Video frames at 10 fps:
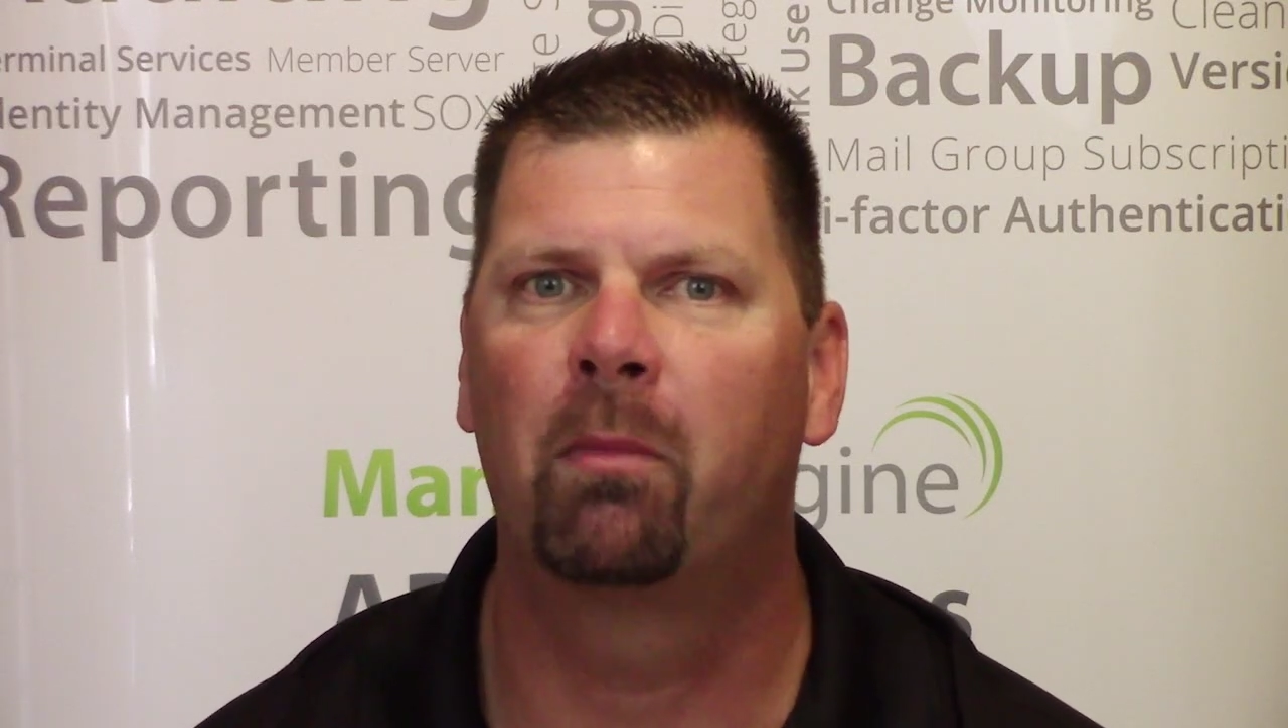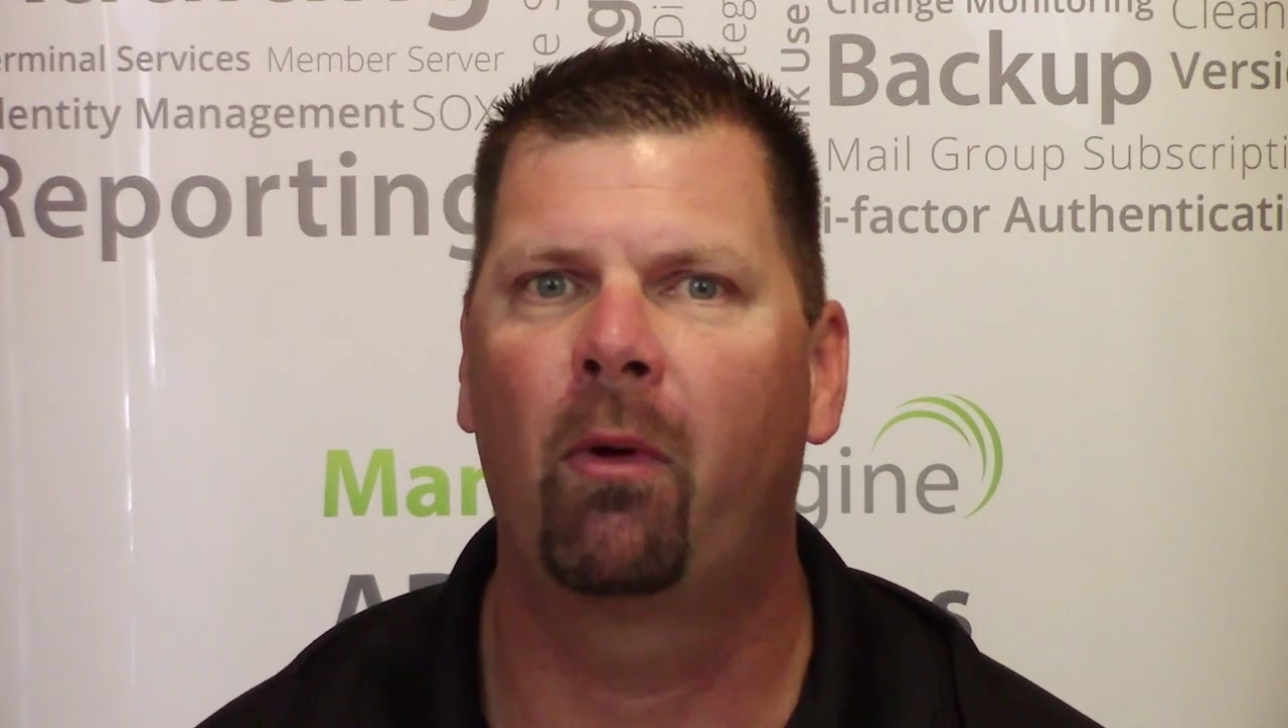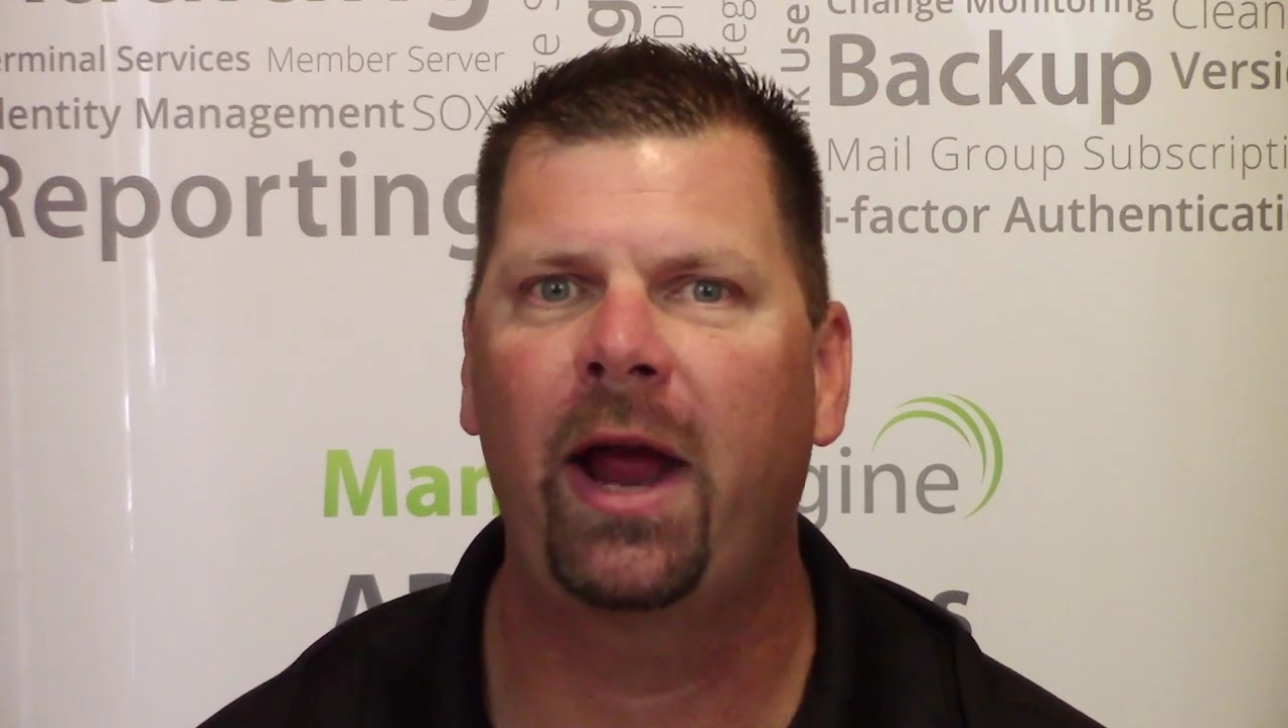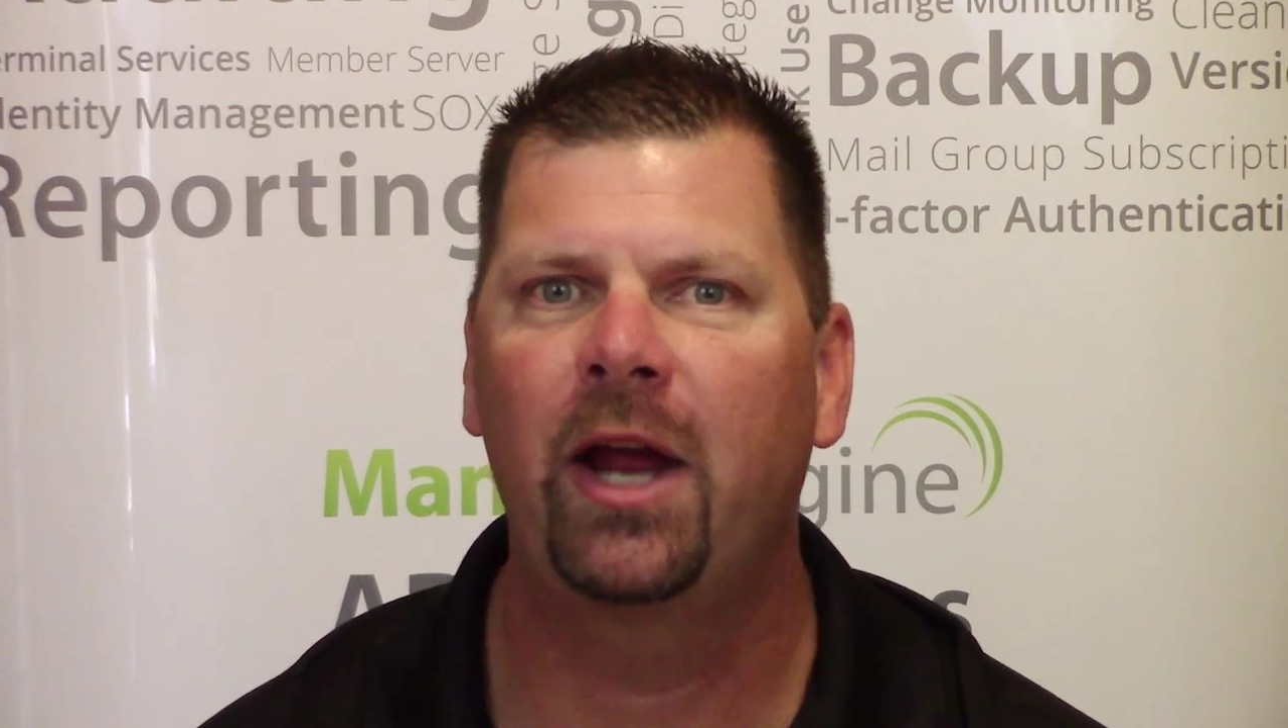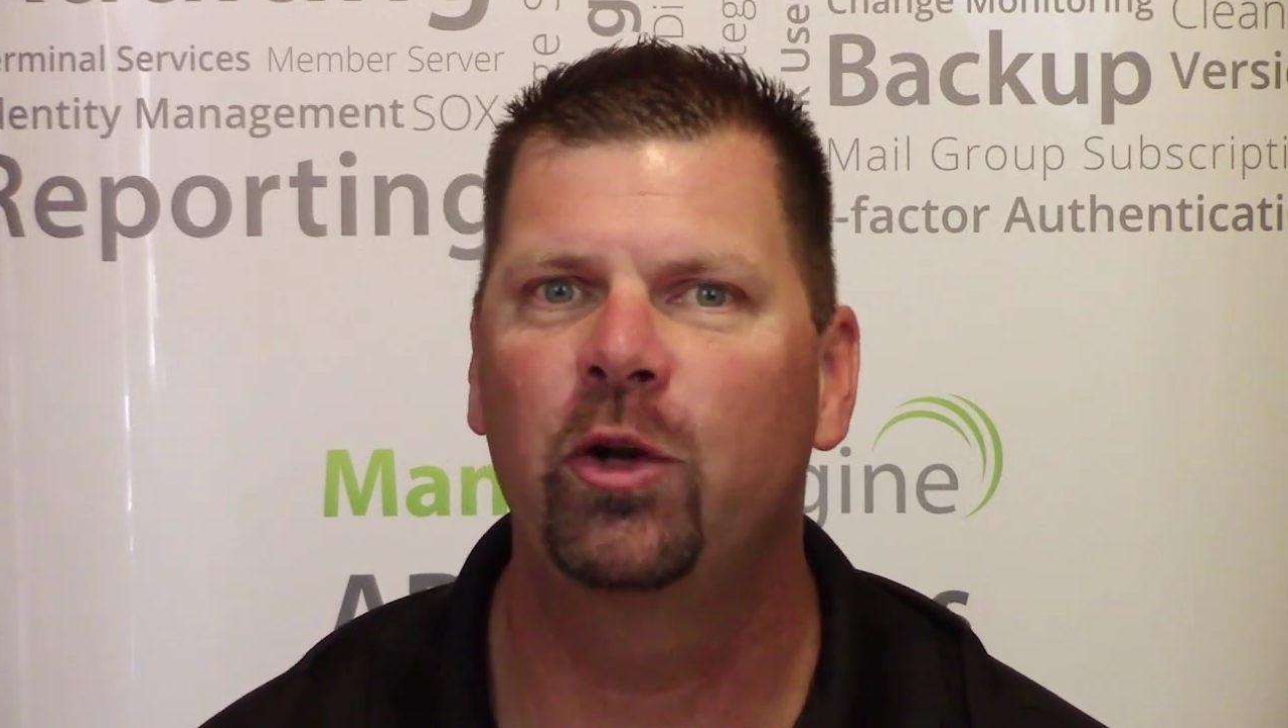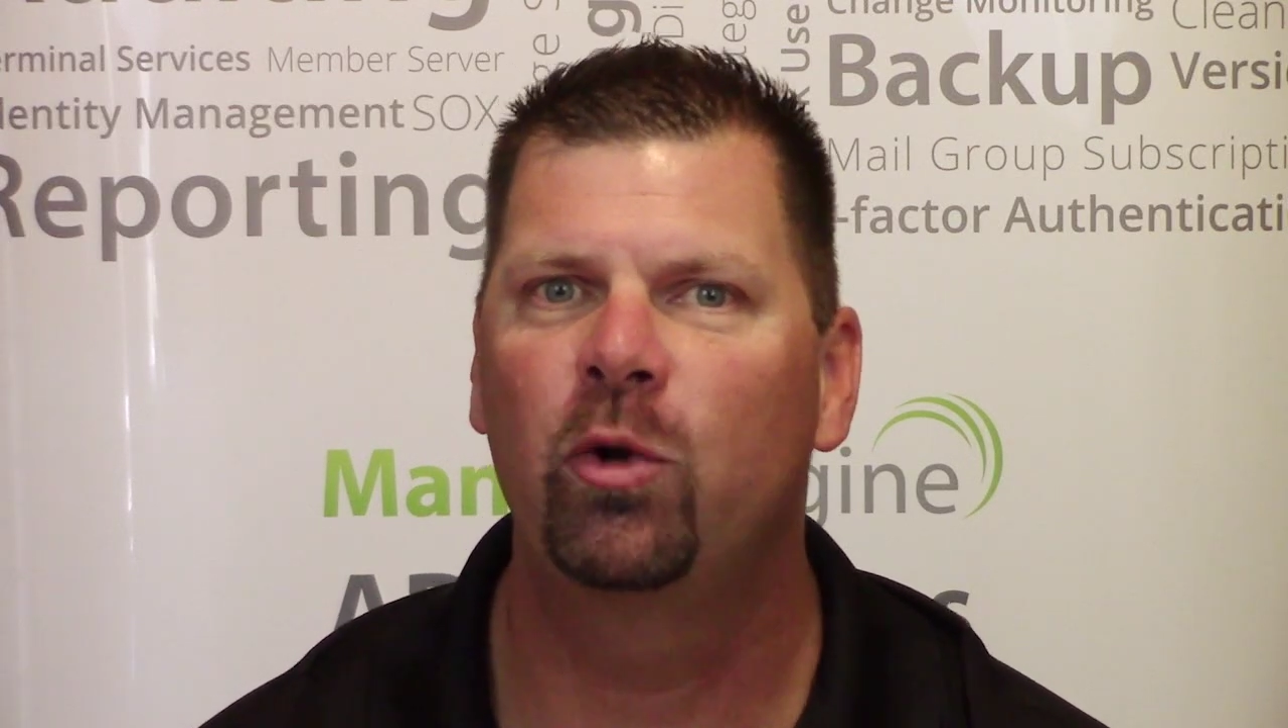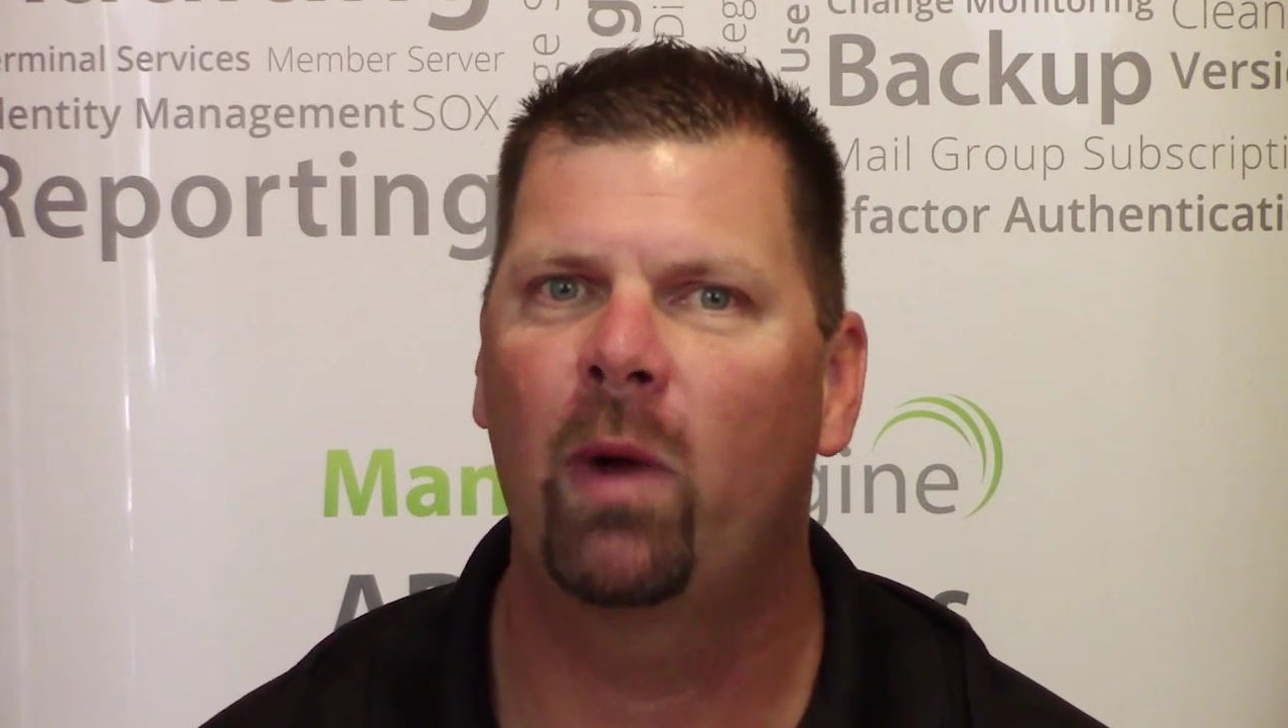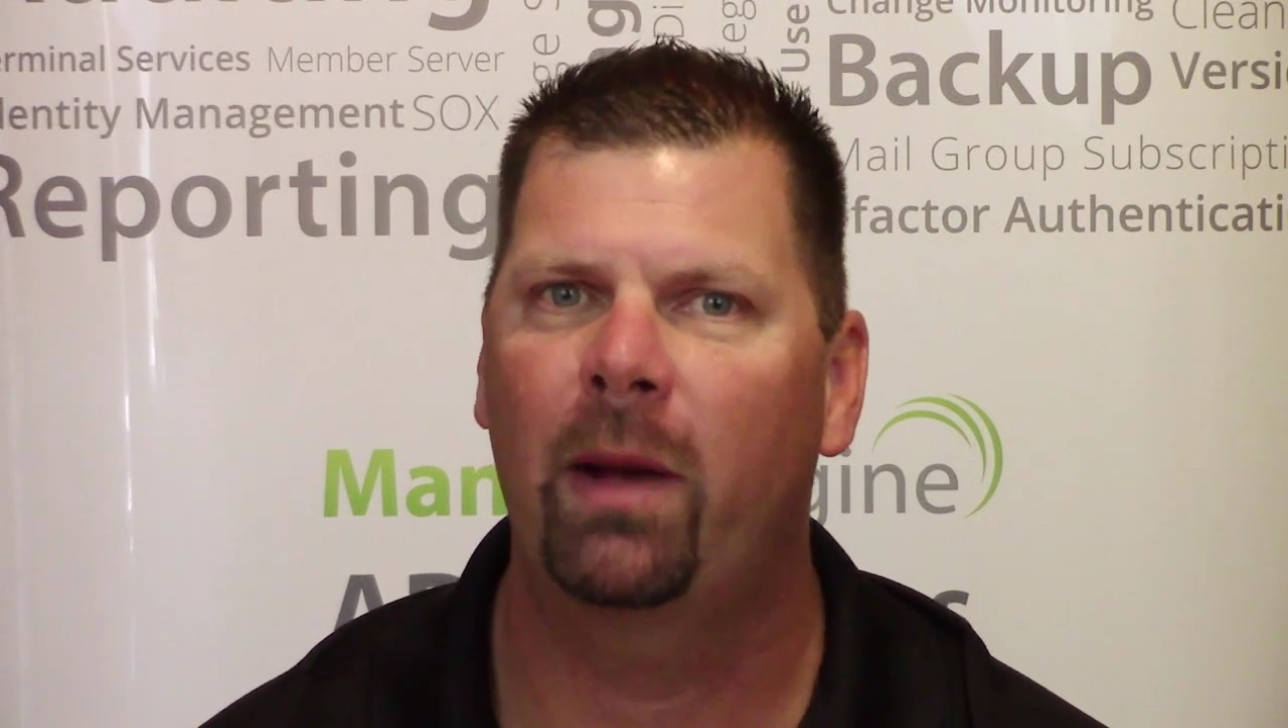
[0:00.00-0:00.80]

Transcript: brand new